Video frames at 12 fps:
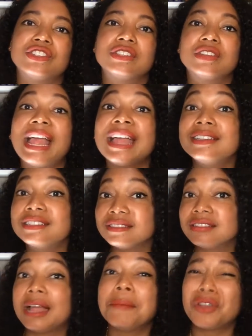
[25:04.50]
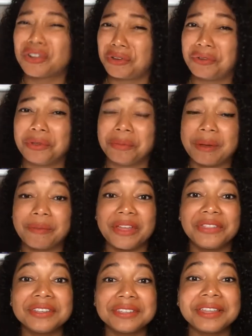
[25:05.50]
And I'm not going to hold my breath
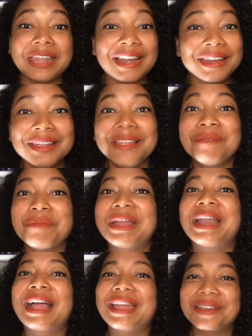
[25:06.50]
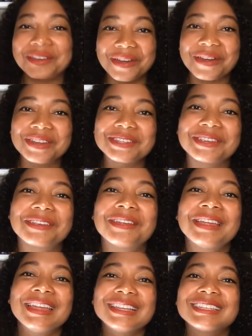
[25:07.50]
until then, but I encourage you
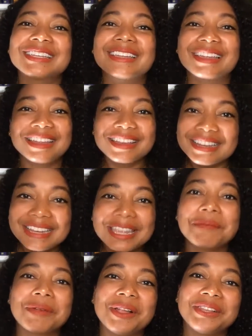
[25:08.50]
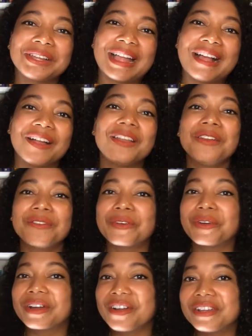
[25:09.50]
to keep a lookout for
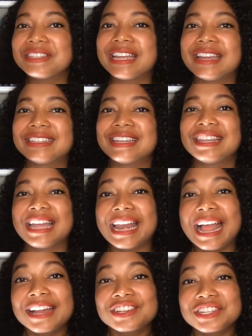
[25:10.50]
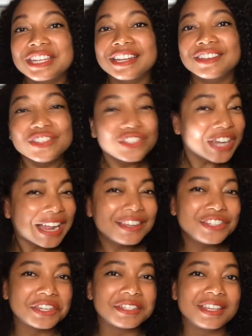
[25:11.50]
content that actually
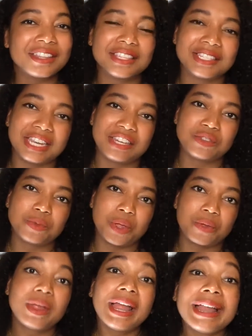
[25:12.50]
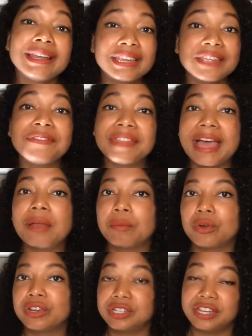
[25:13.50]
challenges the status quo and give that more
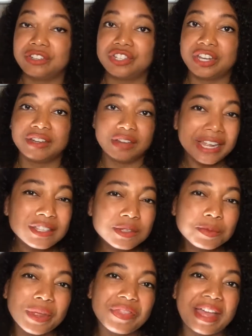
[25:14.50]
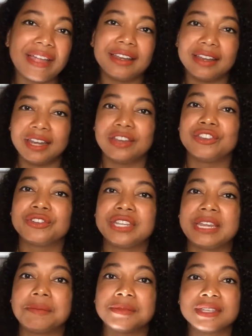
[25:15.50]
attention and spread that in your
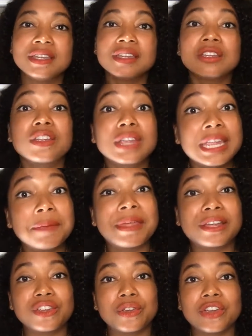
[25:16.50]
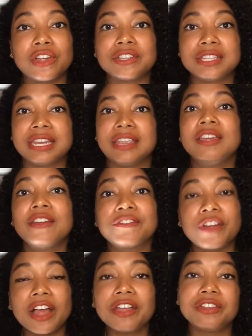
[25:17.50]
teams. Keep that curiosity for
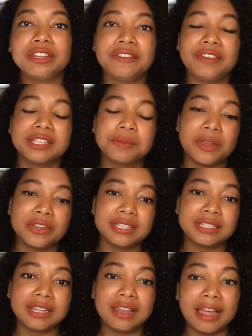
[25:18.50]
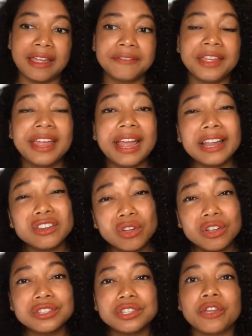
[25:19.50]
other lived experiences alive, and
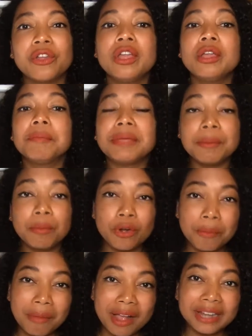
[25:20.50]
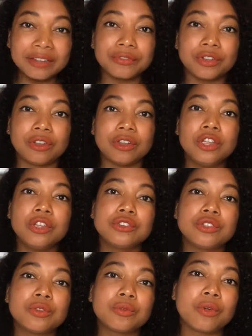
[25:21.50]
also be more mindful to the
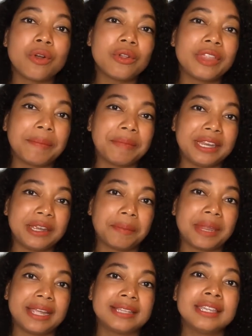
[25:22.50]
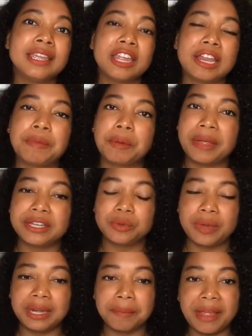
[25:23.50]
role that media plays in perpetuating
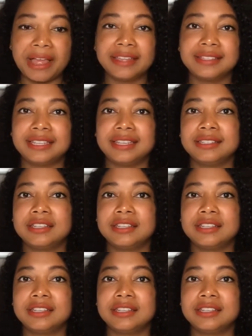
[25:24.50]
biases.